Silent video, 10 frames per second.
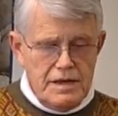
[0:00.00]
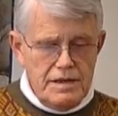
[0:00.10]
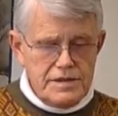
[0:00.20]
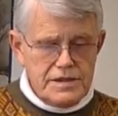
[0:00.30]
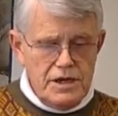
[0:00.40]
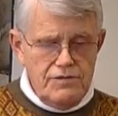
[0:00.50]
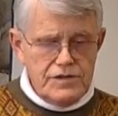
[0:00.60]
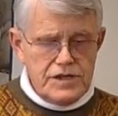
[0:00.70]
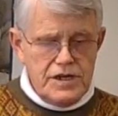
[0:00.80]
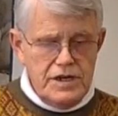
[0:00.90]
The
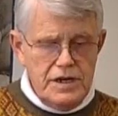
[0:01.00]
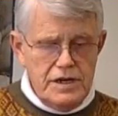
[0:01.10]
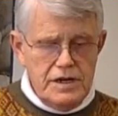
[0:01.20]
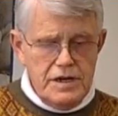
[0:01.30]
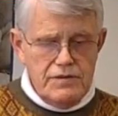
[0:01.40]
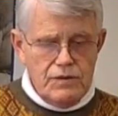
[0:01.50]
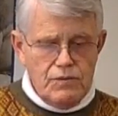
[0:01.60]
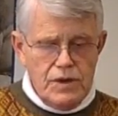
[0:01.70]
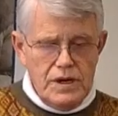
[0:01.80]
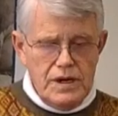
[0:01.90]
selfish care of the
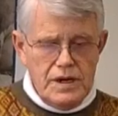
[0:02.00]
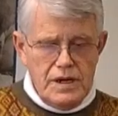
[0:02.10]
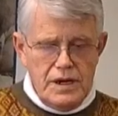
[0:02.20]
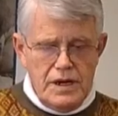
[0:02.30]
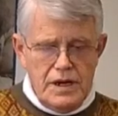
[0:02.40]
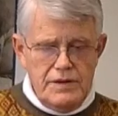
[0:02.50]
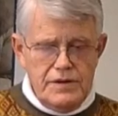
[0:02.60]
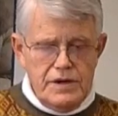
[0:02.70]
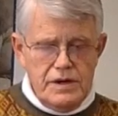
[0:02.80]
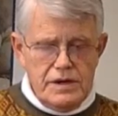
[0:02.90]
one and
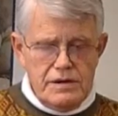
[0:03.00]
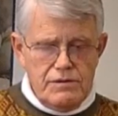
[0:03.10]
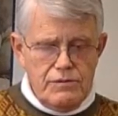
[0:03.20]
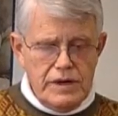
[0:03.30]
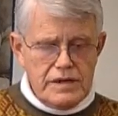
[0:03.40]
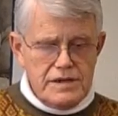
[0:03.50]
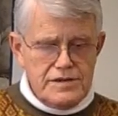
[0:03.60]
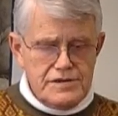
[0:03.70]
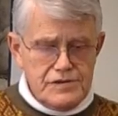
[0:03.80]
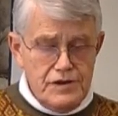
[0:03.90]
the utter
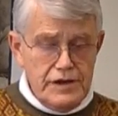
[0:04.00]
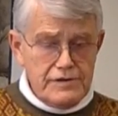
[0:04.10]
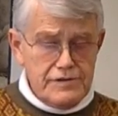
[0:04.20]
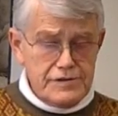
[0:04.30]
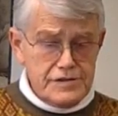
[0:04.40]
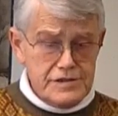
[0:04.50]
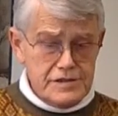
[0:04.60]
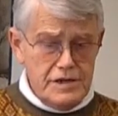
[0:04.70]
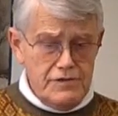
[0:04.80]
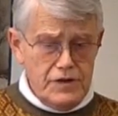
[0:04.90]

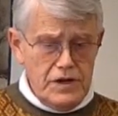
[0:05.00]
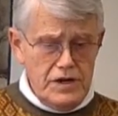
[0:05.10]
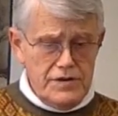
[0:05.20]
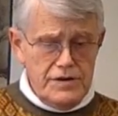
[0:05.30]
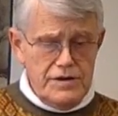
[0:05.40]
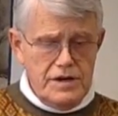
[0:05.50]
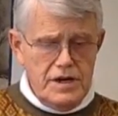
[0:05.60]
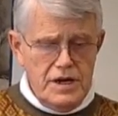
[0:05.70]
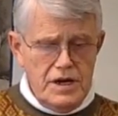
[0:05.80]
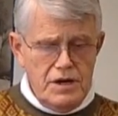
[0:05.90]
recklessness of the other
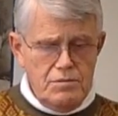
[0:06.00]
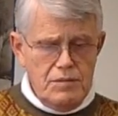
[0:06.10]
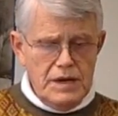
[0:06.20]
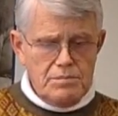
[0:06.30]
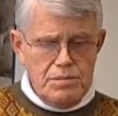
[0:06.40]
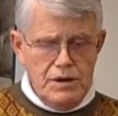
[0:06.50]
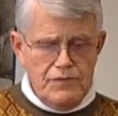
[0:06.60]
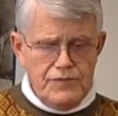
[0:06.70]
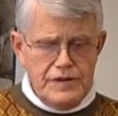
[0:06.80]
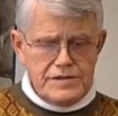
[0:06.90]
make
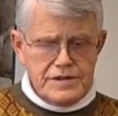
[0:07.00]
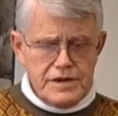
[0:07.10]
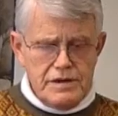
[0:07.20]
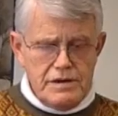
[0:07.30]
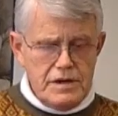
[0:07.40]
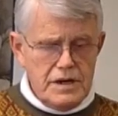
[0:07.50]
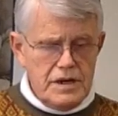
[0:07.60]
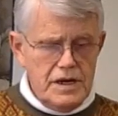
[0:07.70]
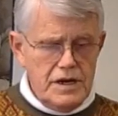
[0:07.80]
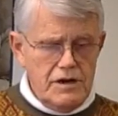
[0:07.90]
both disregard
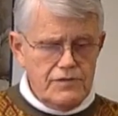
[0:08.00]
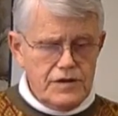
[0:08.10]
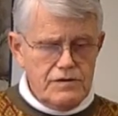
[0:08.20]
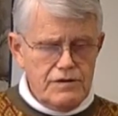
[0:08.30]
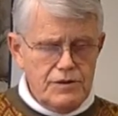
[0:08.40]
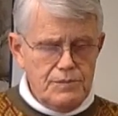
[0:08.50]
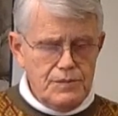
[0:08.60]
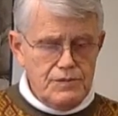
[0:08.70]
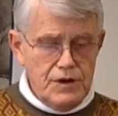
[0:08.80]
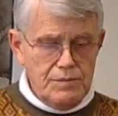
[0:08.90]
and often
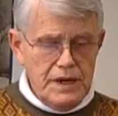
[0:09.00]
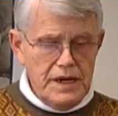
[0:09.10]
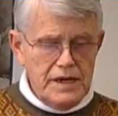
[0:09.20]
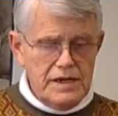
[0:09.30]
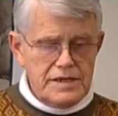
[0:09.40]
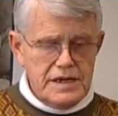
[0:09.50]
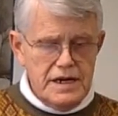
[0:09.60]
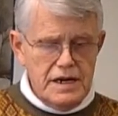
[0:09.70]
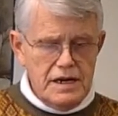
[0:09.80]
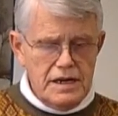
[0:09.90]
remain
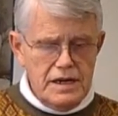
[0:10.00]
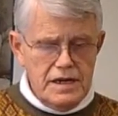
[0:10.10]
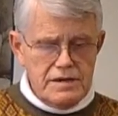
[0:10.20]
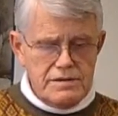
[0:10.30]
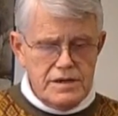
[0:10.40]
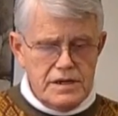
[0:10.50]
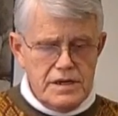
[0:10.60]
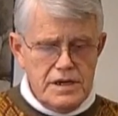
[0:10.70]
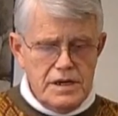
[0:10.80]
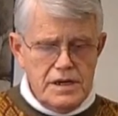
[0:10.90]
entirely ignorant
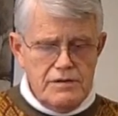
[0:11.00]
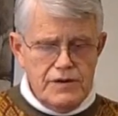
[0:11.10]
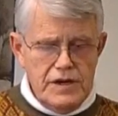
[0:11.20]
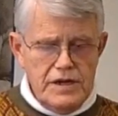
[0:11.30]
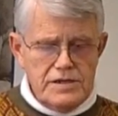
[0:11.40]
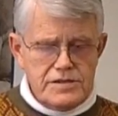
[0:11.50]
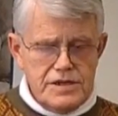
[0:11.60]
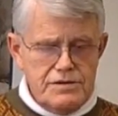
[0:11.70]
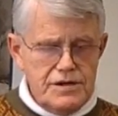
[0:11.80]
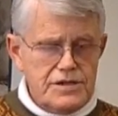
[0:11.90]
of any
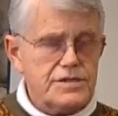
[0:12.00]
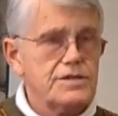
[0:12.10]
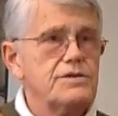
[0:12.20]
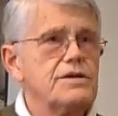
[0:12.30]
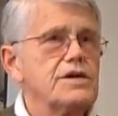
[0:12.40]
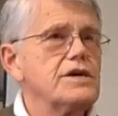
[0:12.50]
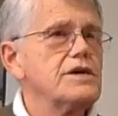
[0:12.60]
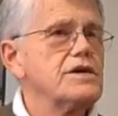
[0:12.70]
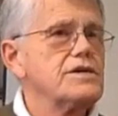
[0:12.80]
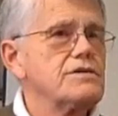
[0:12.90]
serious duty
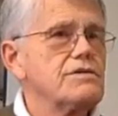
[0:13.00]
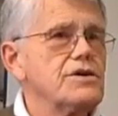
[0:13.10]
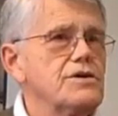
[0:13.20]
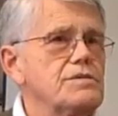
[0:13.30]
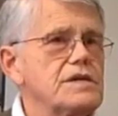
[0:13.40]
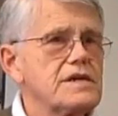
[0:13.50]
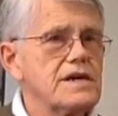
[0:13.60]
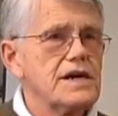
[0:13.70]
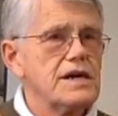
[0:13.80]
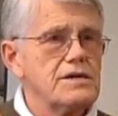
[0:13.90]
toward
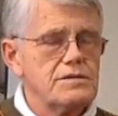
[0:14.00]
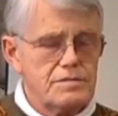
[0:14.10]
humankind.